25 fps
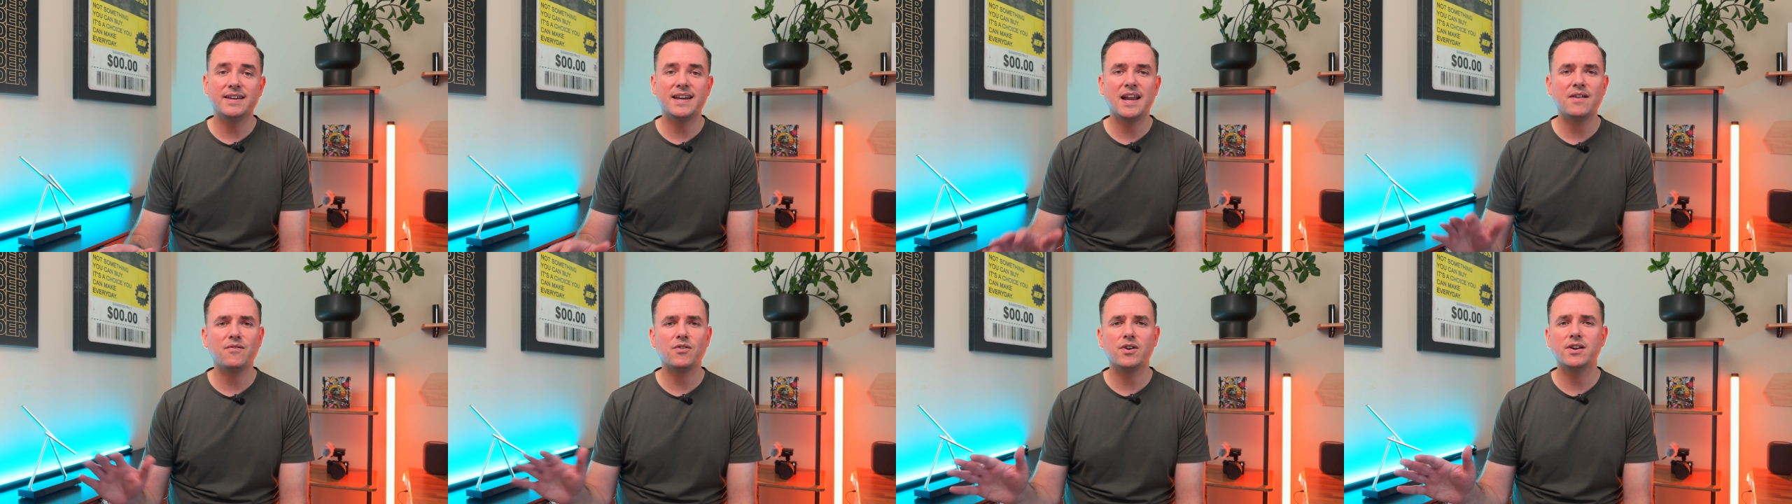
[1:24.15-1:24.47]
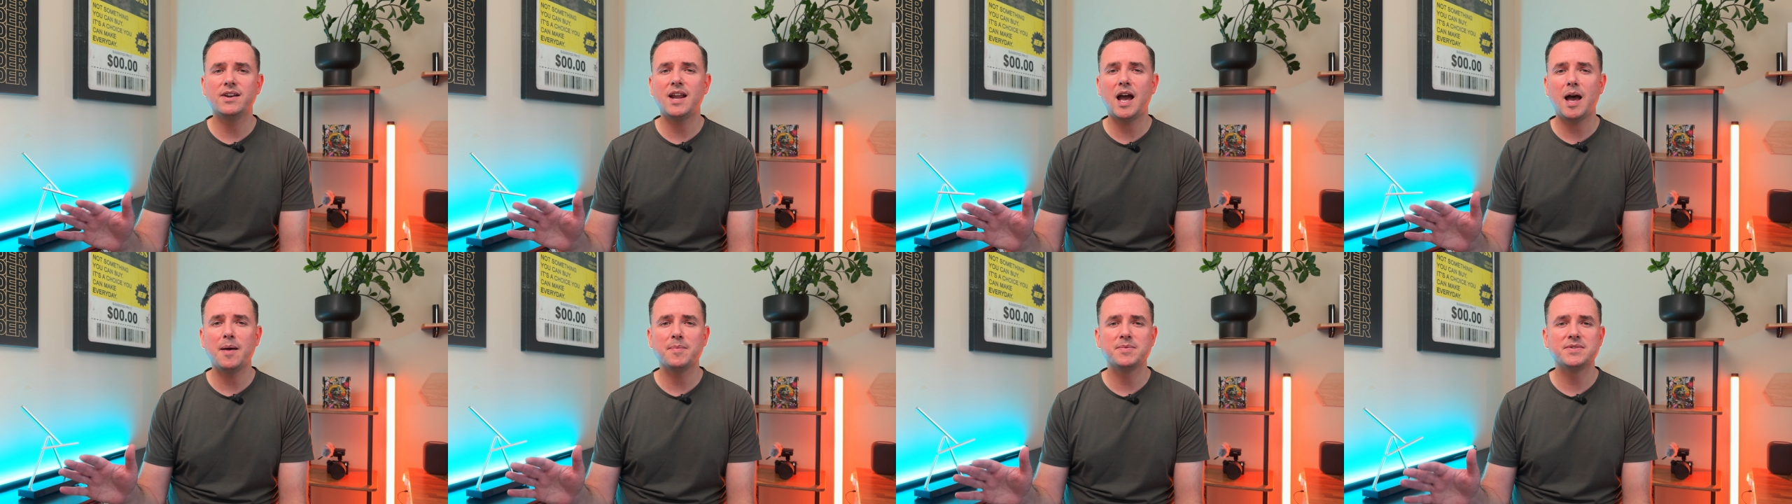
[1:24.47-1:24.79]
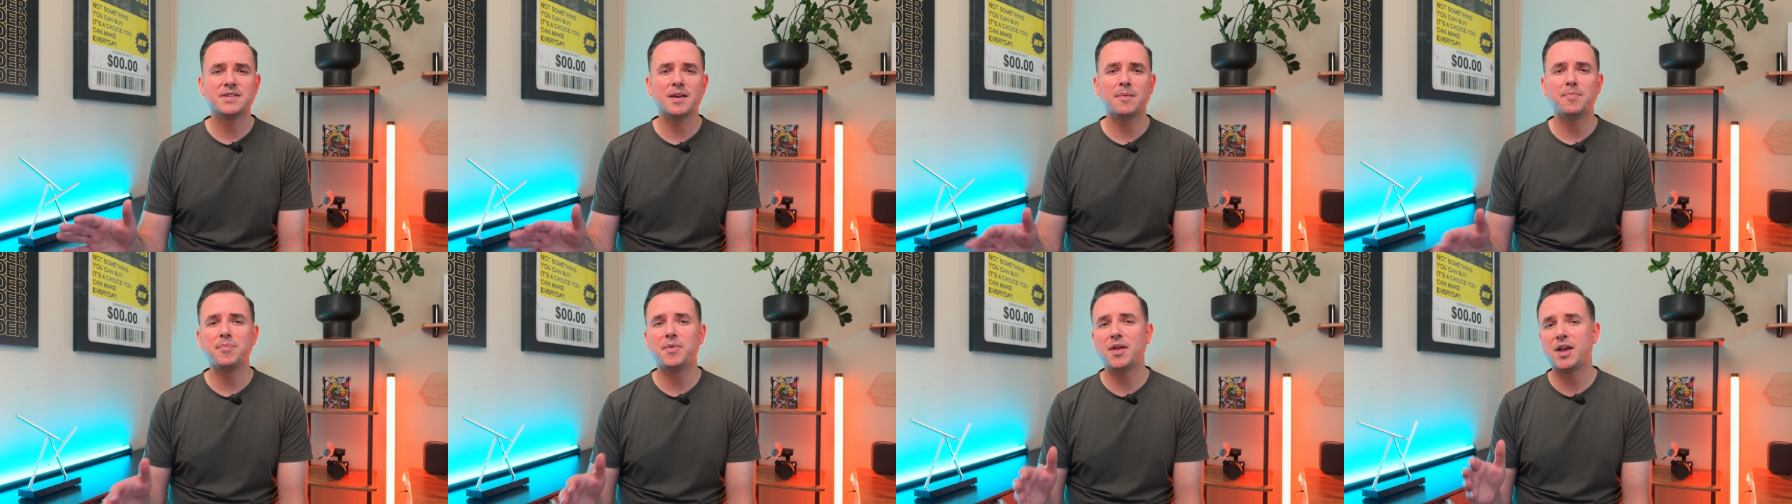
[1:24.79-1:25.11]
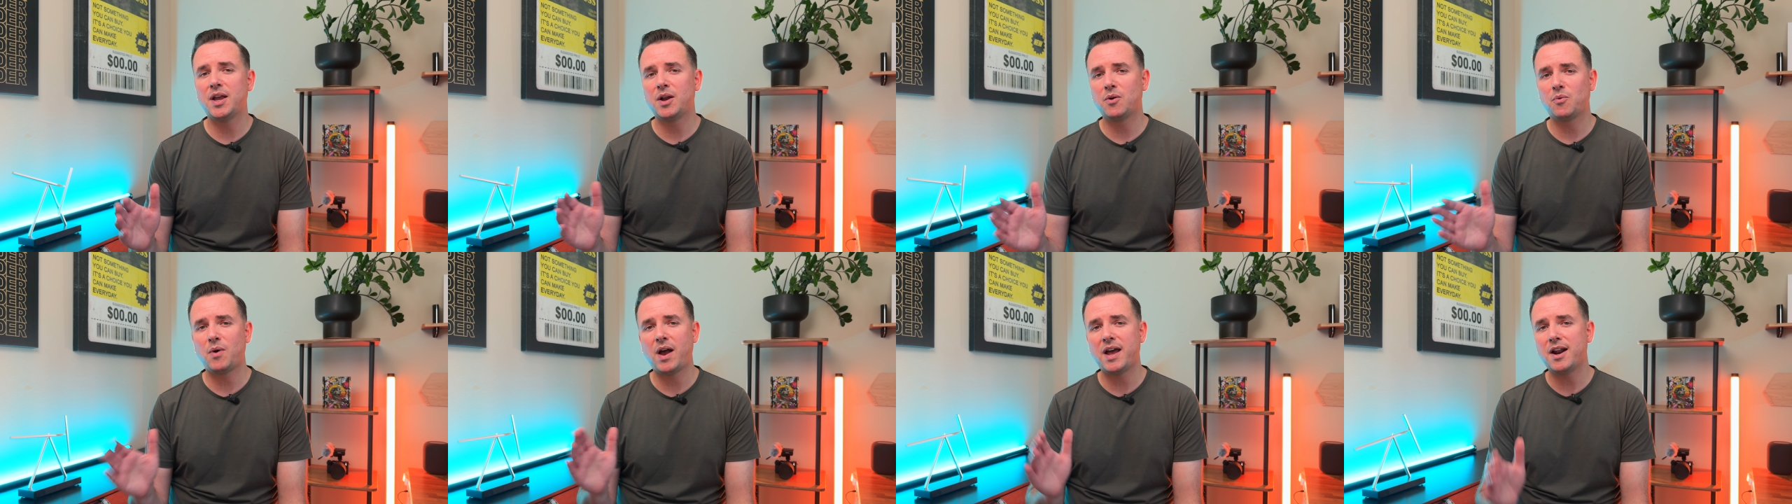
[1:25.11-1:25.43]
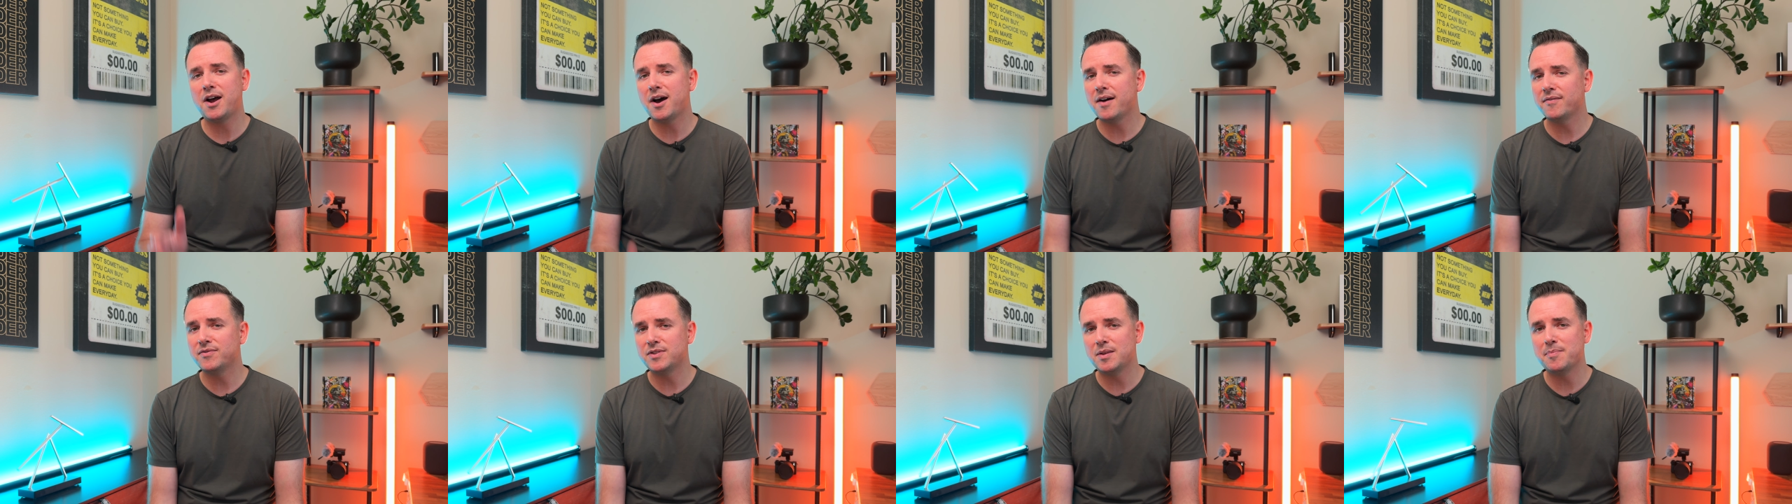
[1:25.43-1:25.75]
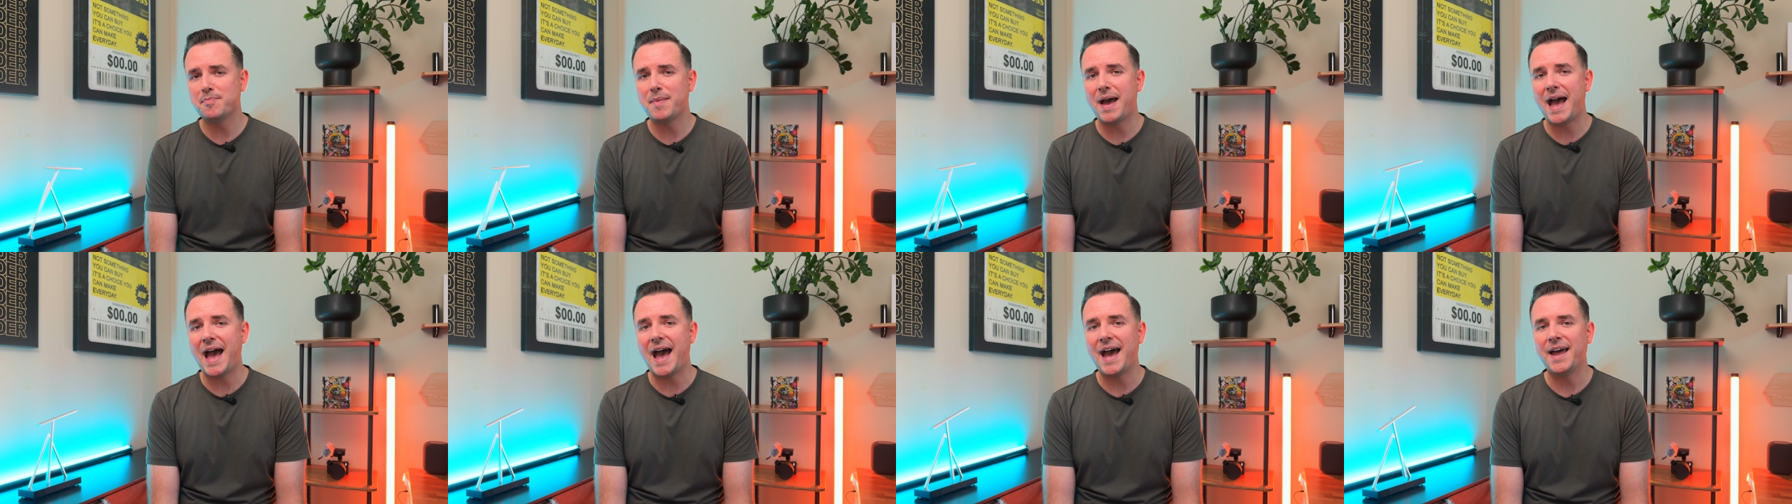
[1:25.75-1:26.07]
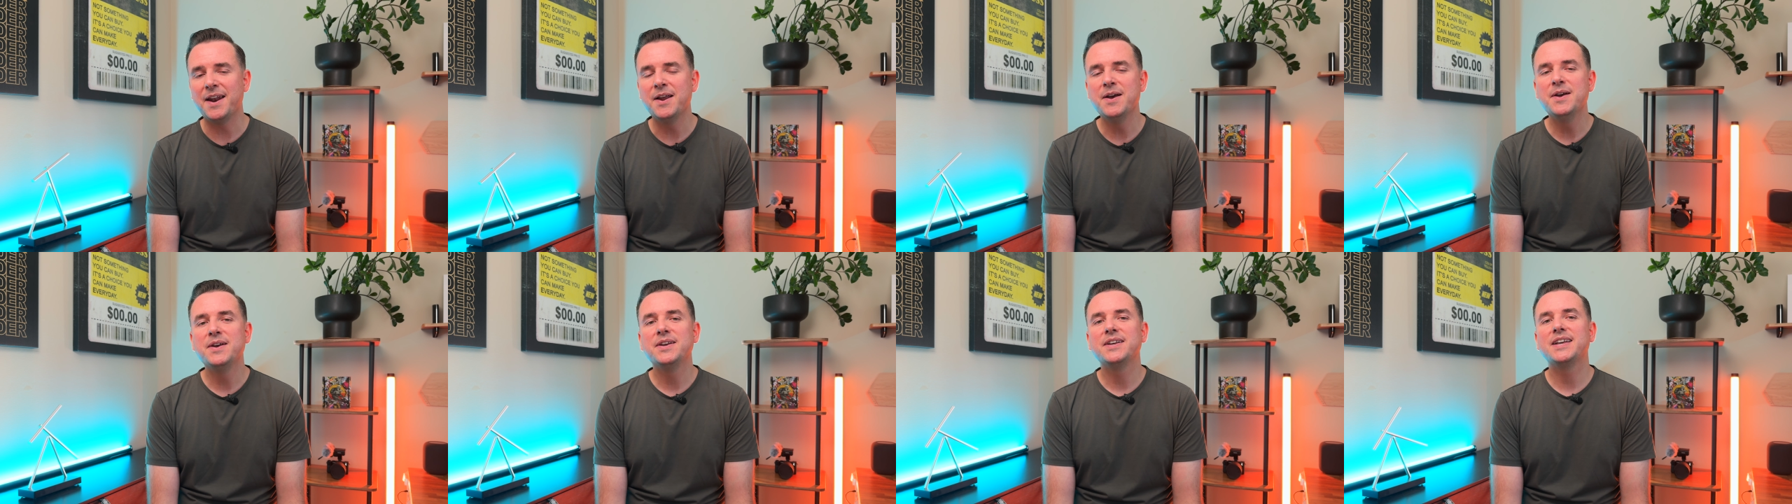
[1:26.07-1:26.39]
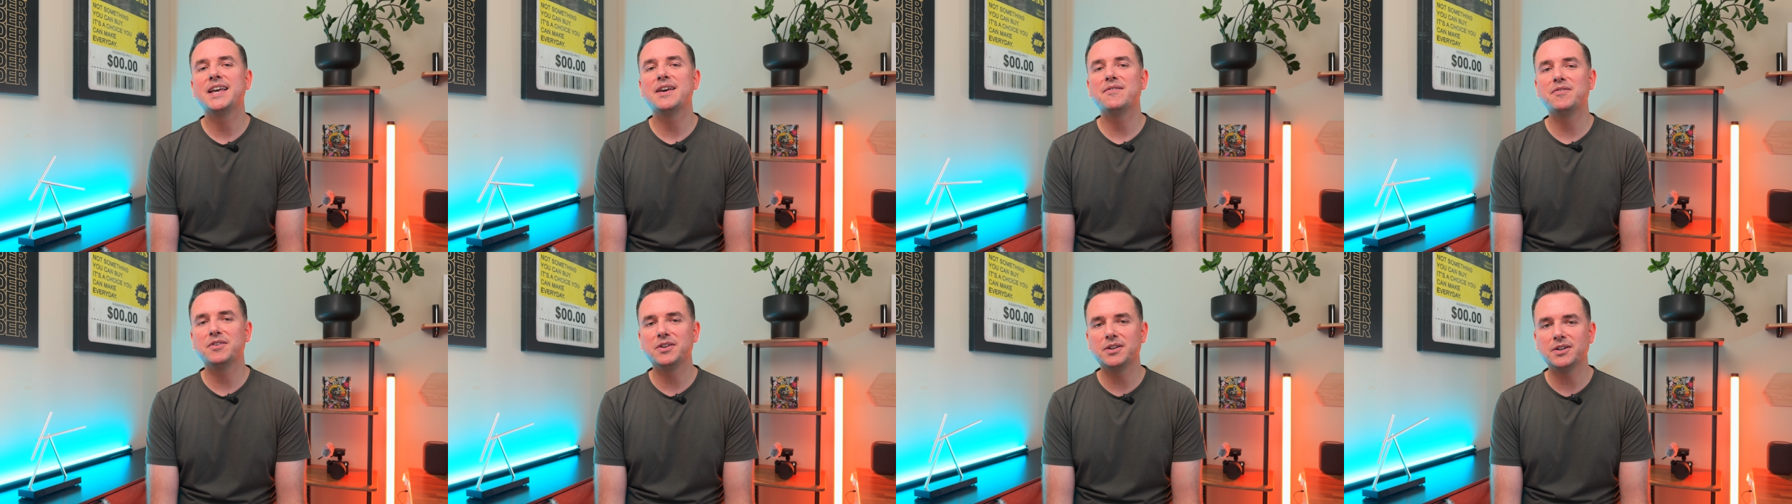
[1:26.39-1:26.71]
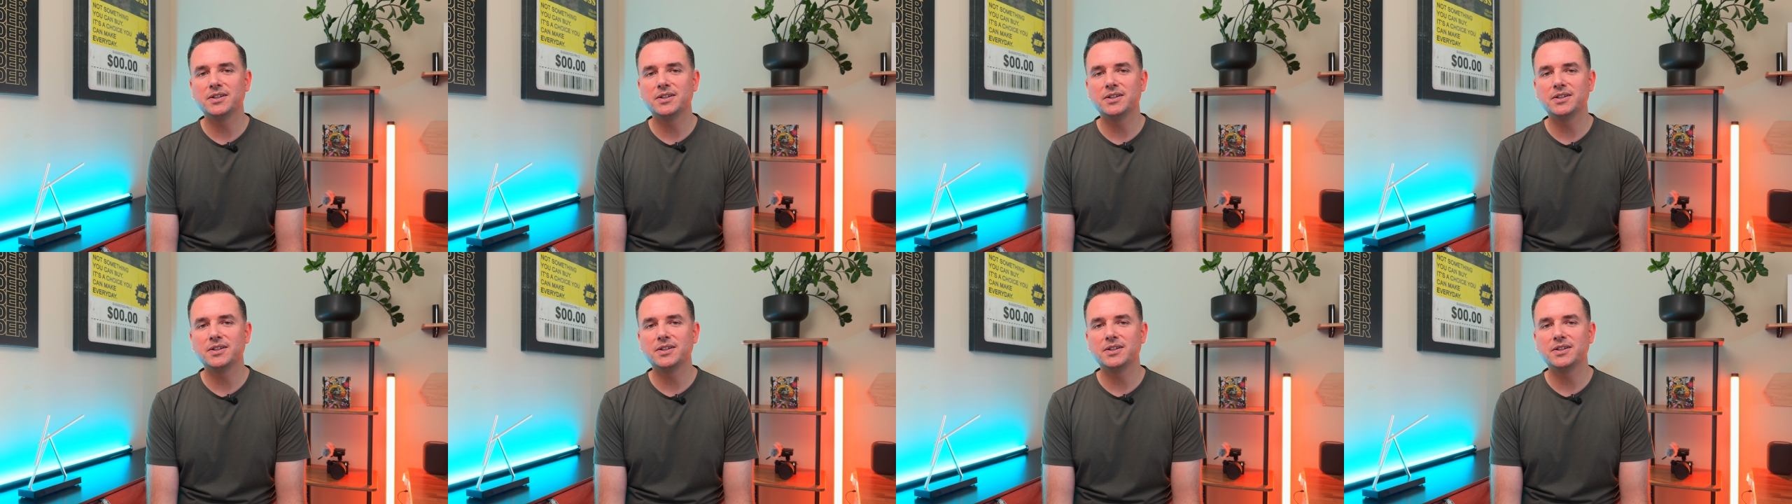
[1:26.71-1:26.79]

never adopt something right off the bat, give it a little